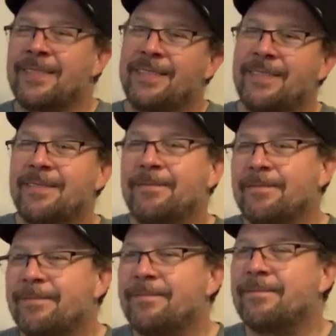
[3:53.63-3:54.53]

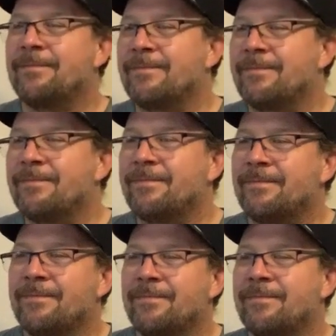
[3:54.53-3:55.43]

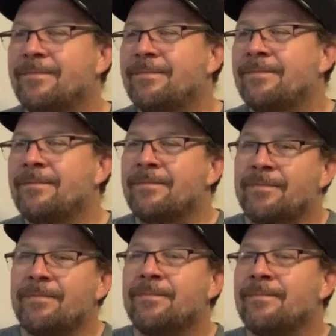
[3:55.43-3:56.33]

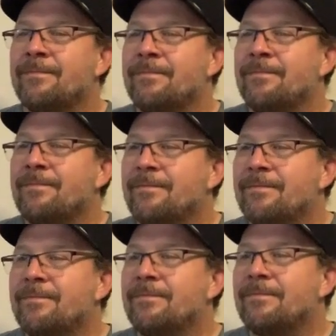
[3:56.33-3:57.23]

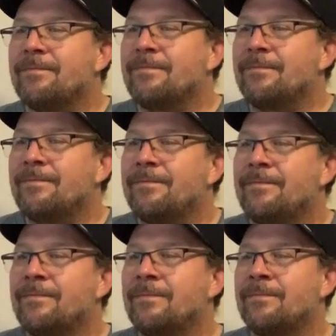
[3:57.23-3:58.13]

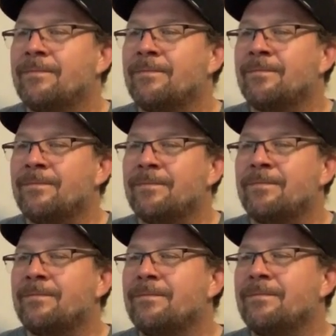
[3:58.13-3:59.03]

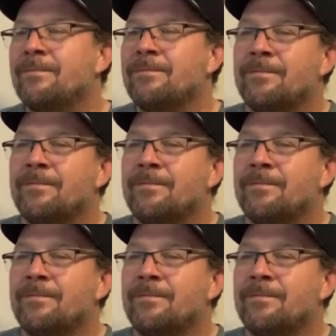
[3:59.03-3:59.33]
(not speaking)